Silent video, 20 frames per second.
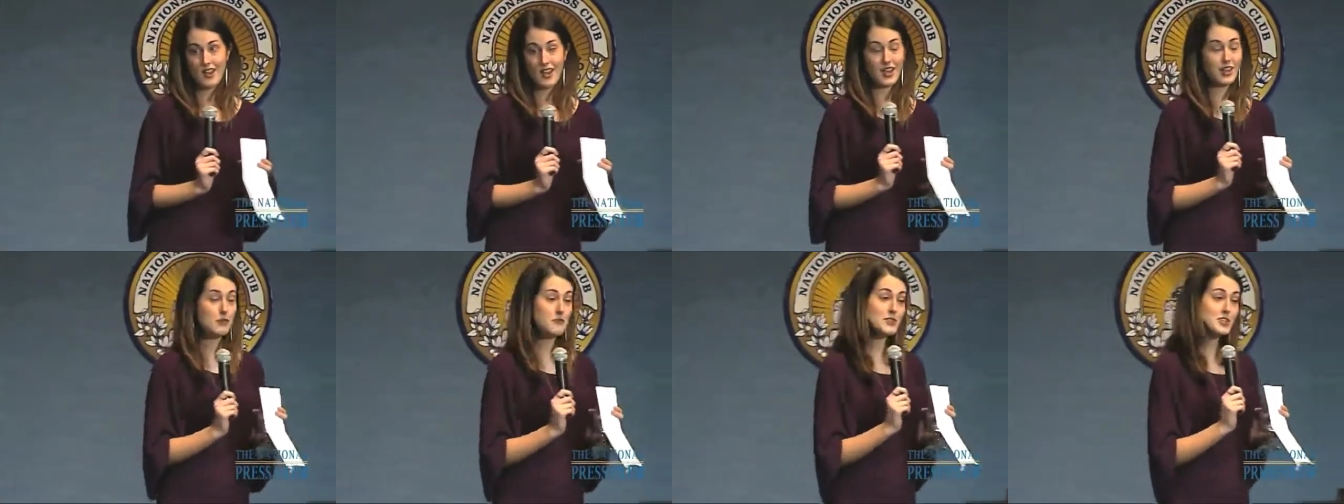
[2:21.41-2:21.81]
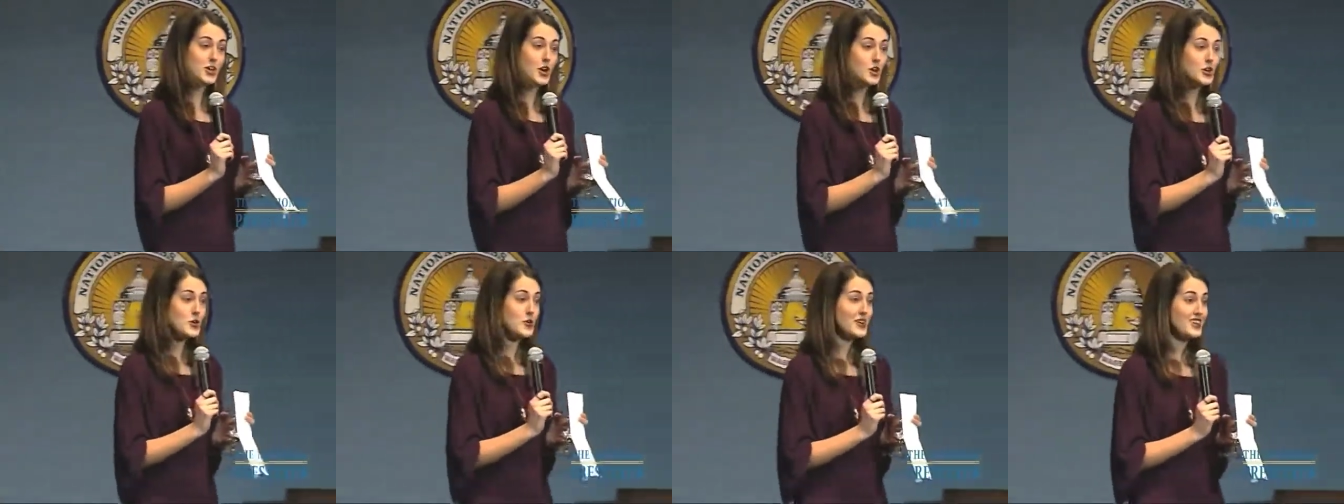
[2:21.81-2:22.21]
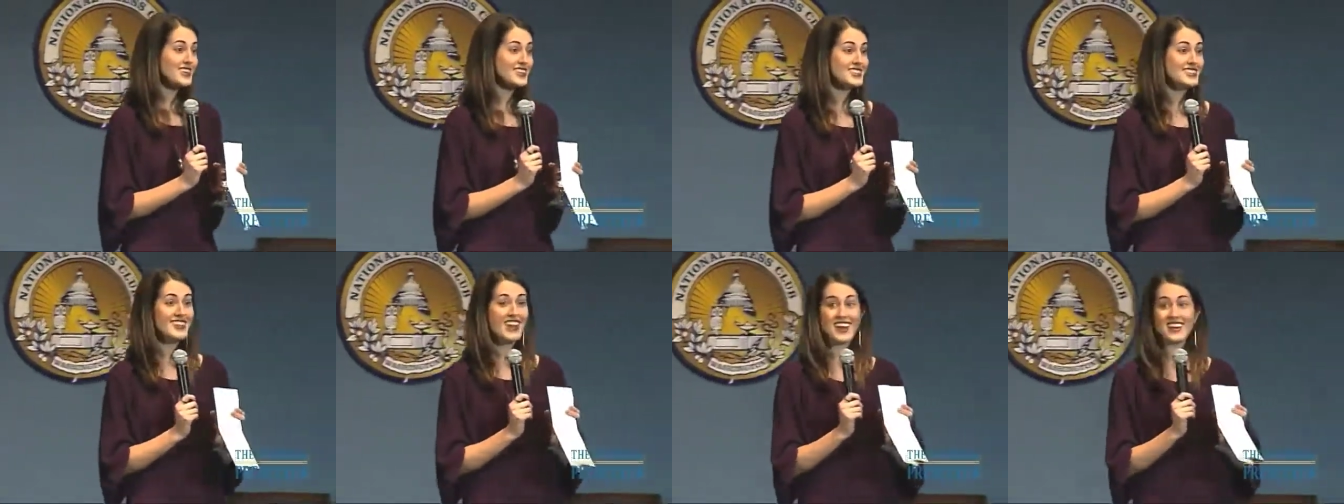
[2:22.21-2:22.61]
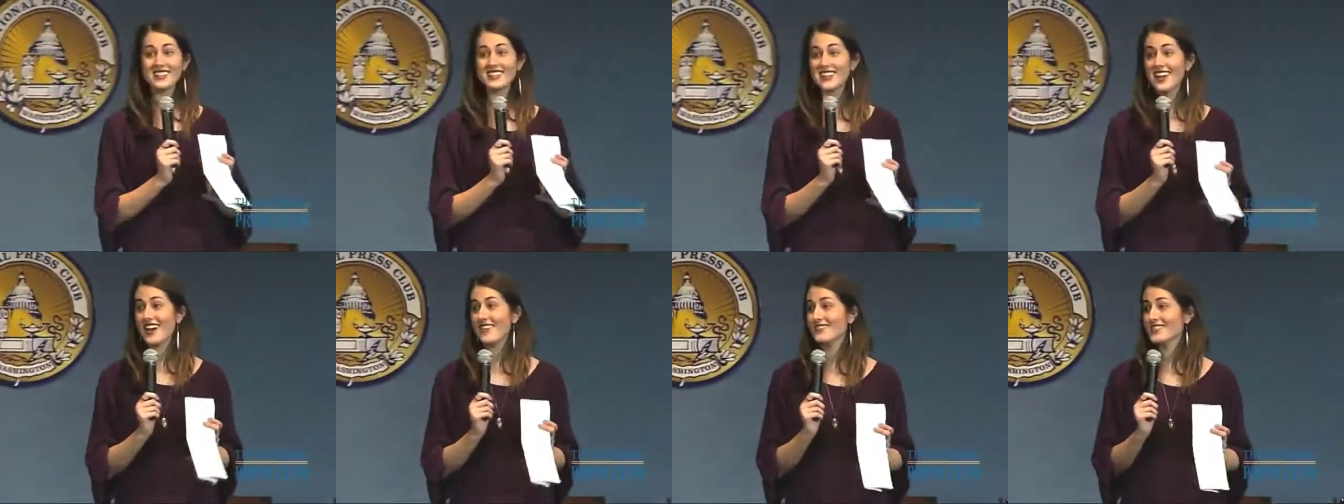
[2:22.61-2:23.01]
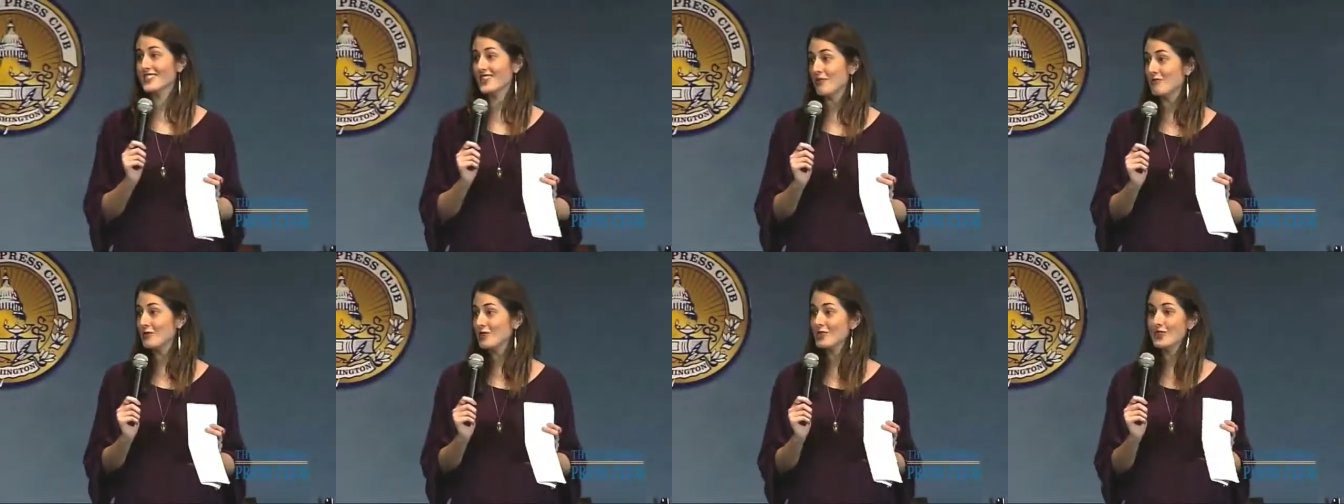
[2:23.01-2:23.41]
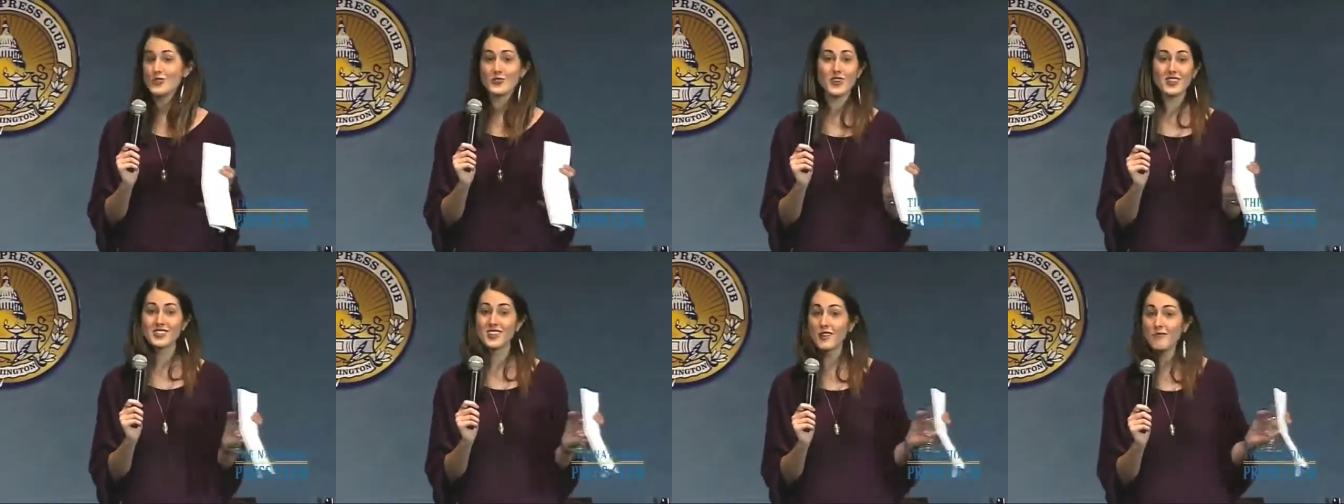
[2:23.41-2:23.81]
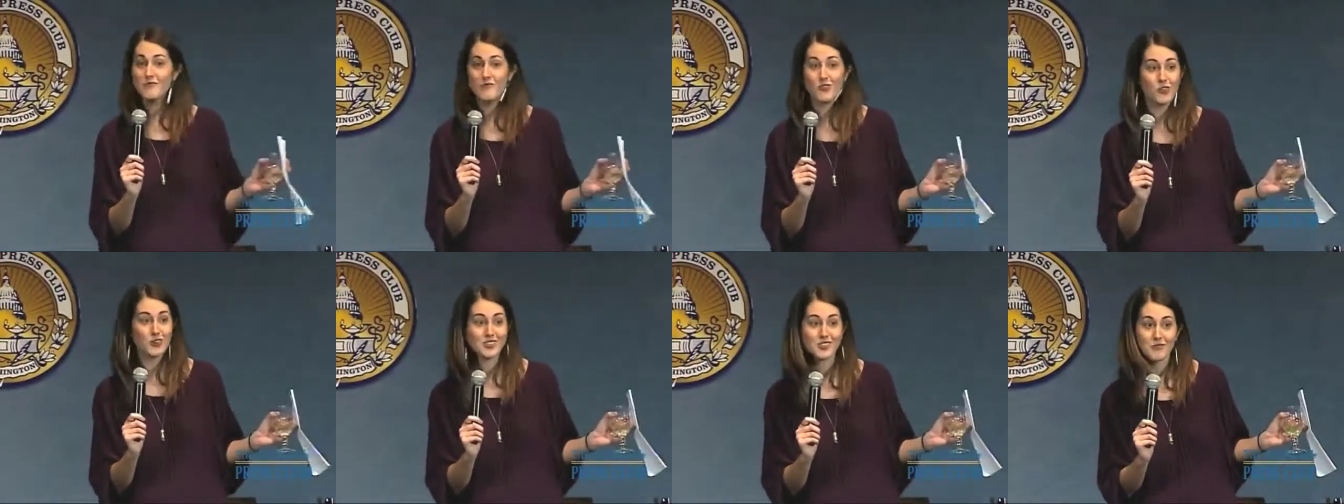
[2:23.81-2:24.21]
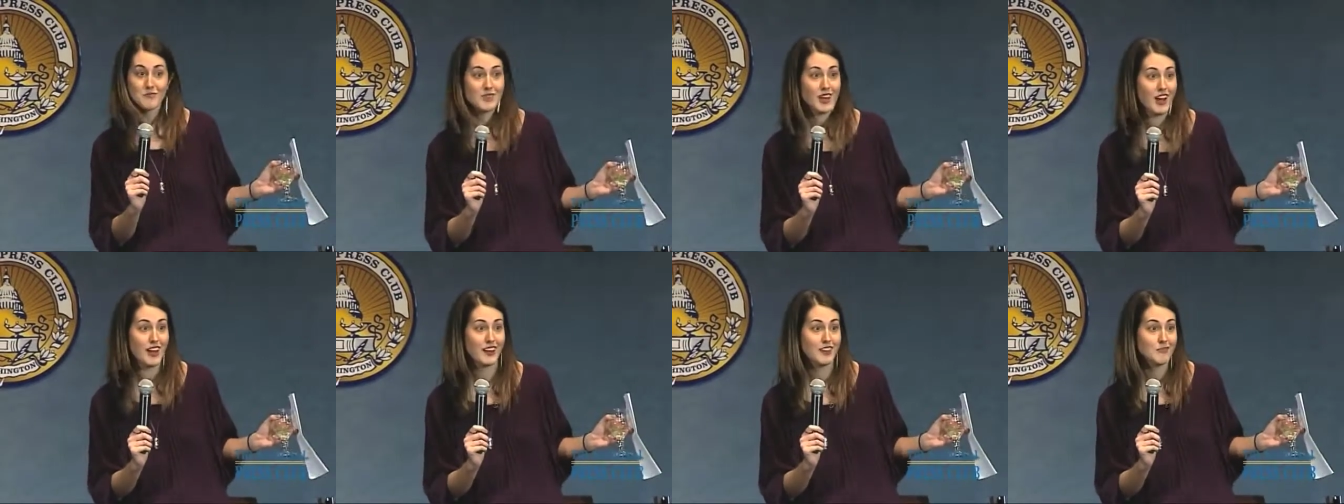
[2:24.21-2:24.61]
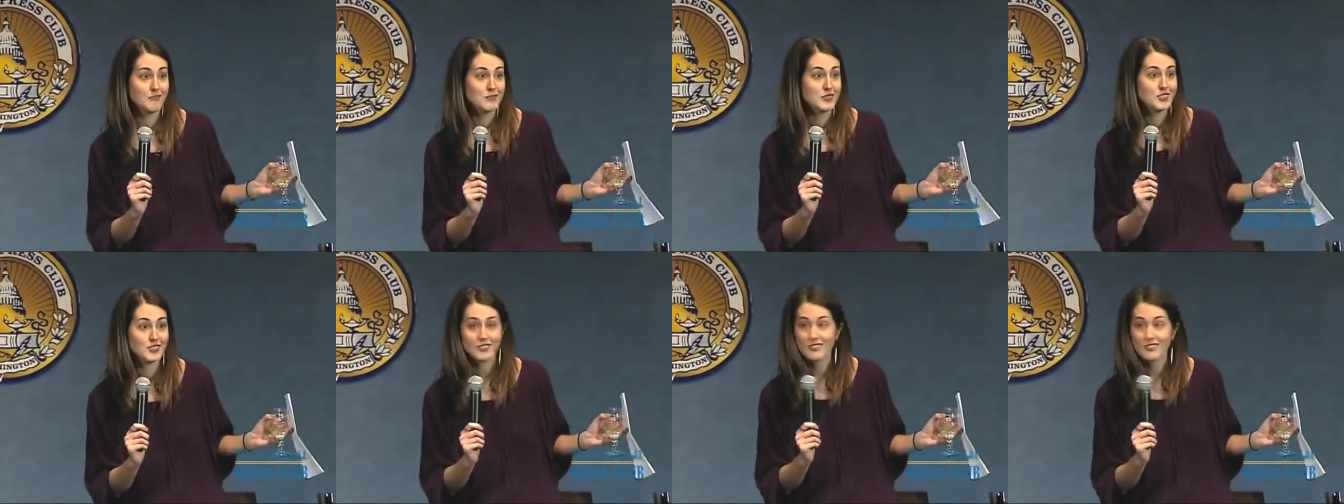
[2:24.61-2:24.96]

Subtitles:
And let me tell you, it is nice to have someone to dress up for sometimes.